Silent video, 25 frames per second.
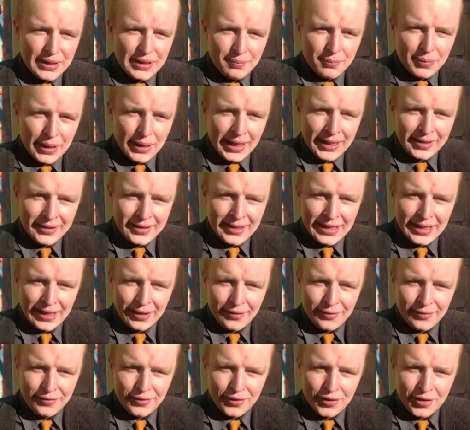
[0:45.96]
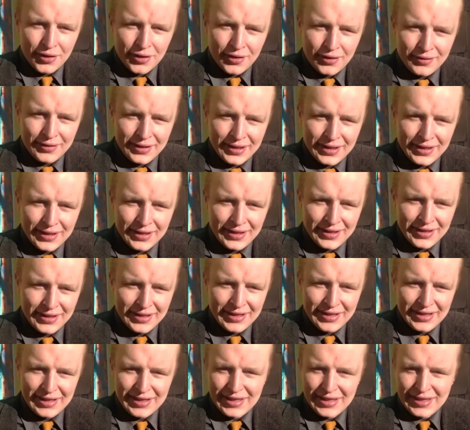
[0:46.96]
painting for
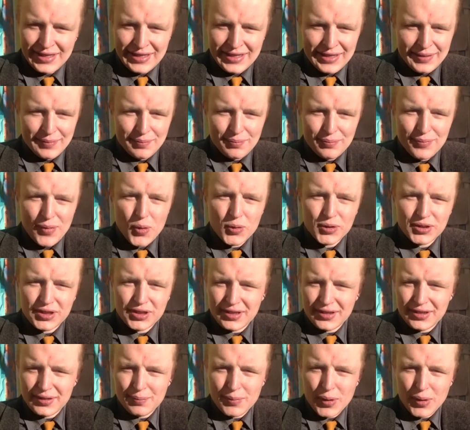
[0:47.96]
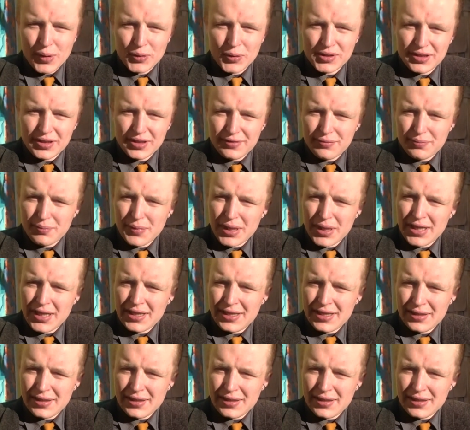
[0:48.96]
most of my